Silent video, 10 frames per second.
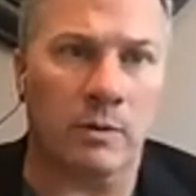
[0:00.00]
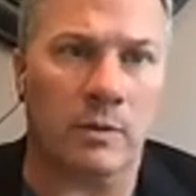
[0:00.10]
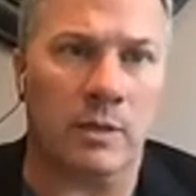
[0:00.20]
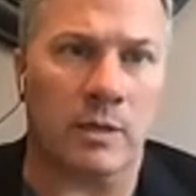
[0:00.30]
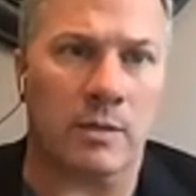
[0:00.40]

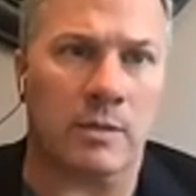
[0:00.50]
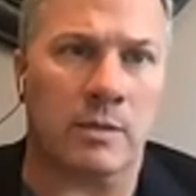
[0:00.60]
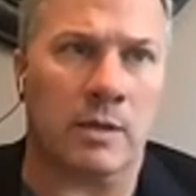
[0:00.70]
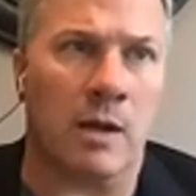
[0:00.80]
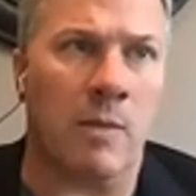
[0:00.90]
to
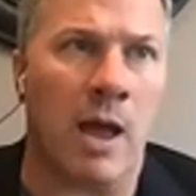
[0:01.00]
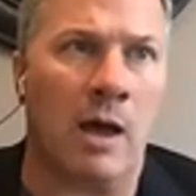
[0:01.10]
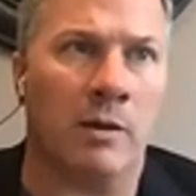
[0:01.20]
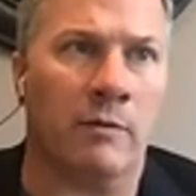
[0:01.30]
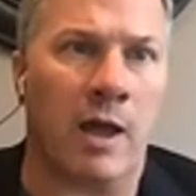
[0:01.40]
come
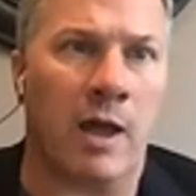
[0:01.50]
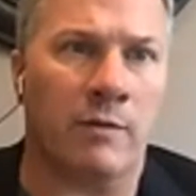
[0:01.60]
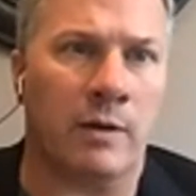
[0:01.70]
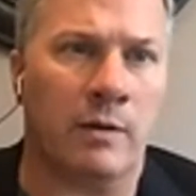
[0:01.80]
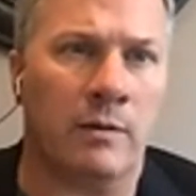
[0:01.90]
out of
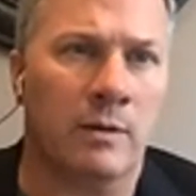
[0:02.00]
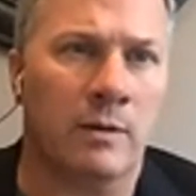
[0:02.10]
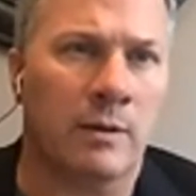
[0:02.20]
having,